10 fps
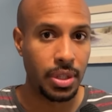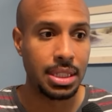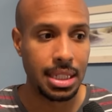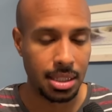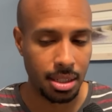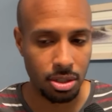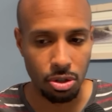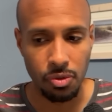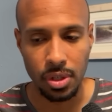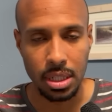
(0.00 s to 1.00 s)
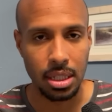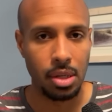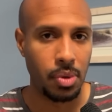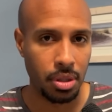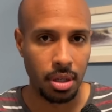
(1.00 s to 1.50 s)
His season is over,
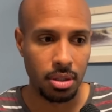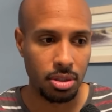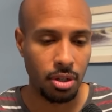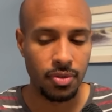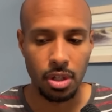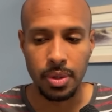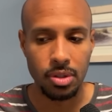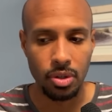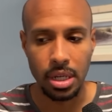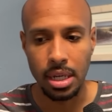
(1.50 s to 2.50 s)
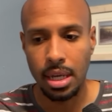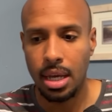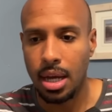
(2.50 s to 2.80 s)
dealing with a turf toe injury.